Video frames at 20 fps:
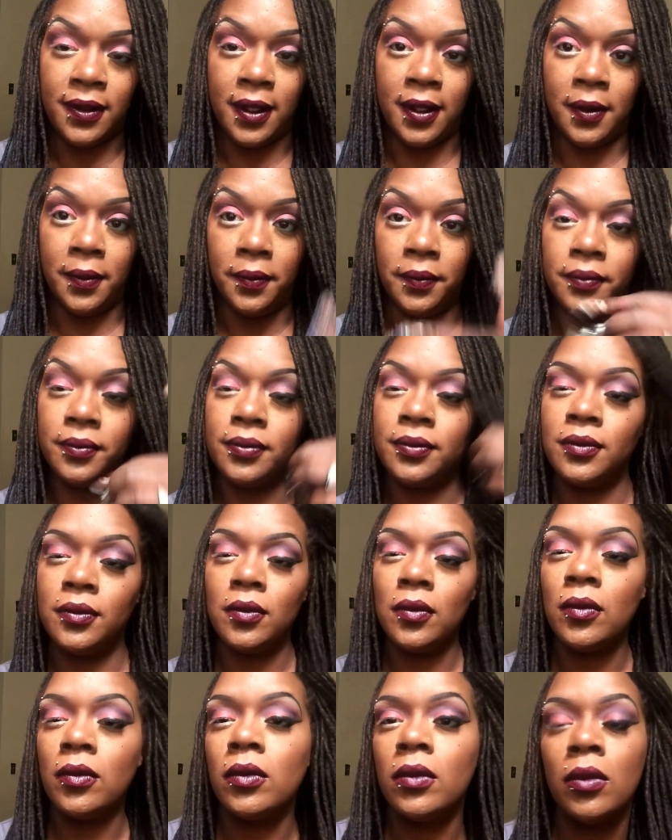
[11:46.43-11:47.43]
it.
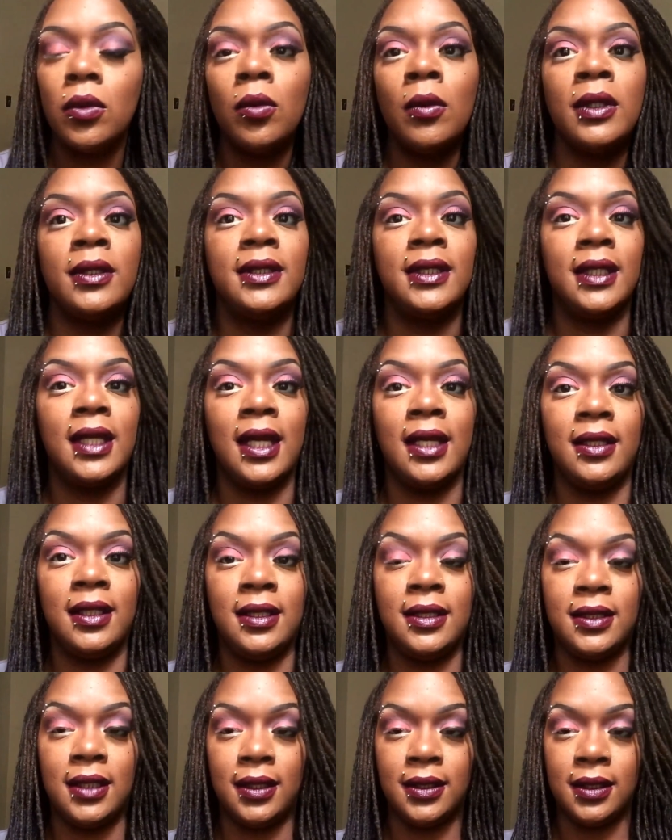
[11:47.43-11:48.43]
Once again,
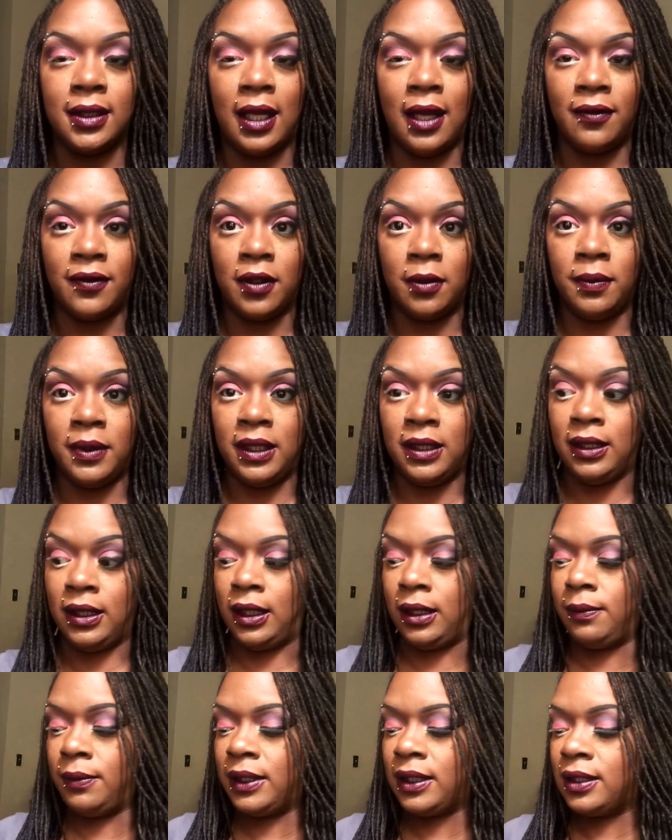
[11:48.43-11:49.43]
this doesn't have to be
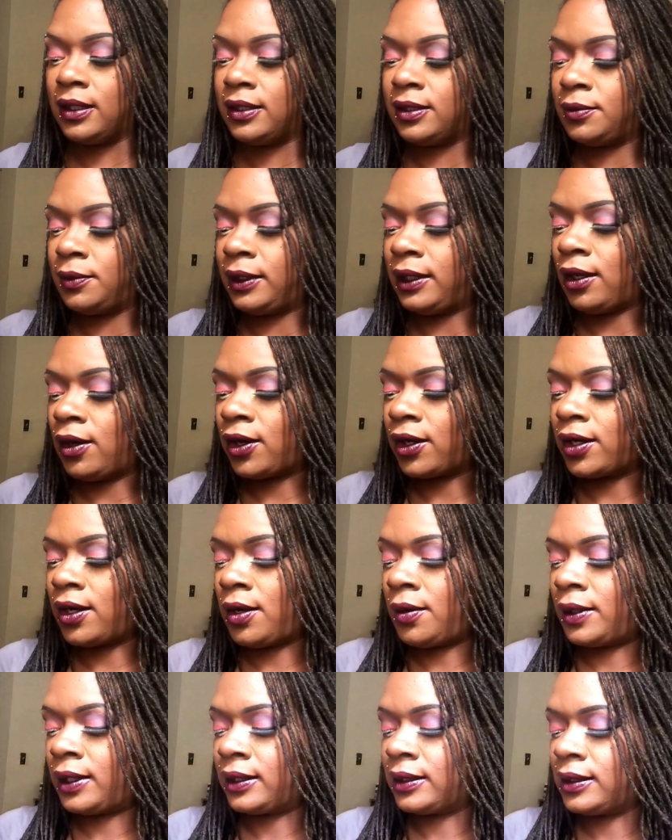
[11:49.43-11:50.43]
neat because we are
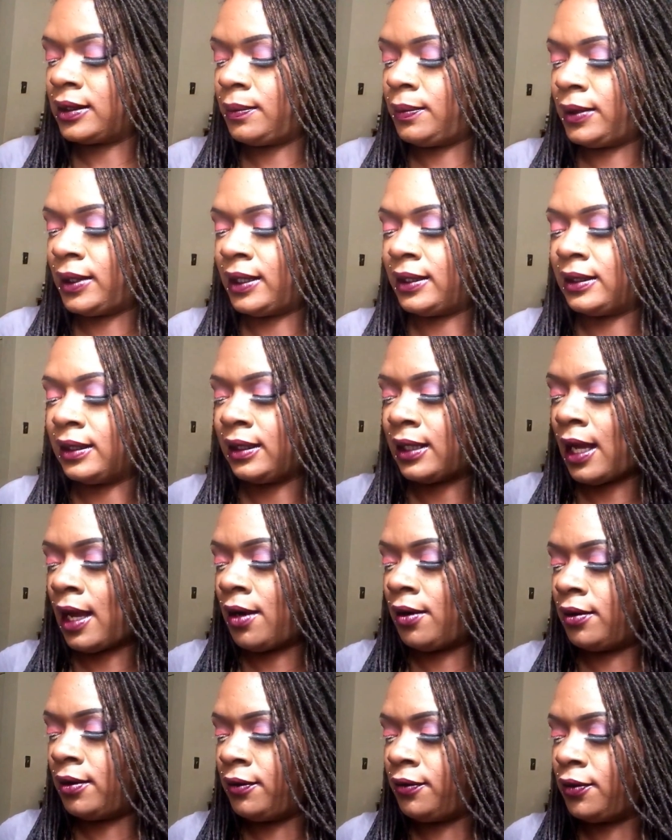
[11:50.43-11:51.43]
going to blend it
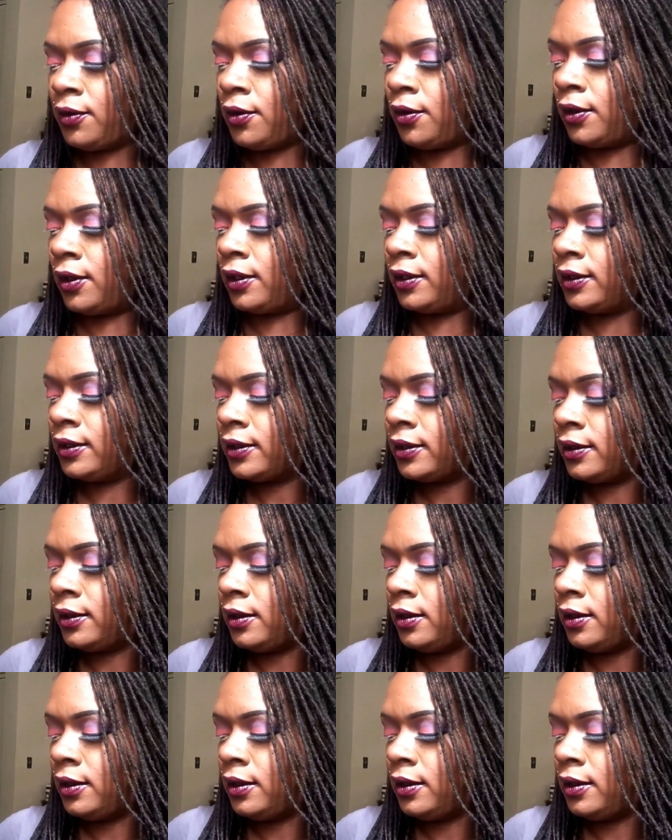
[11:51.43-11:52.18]
out, of course.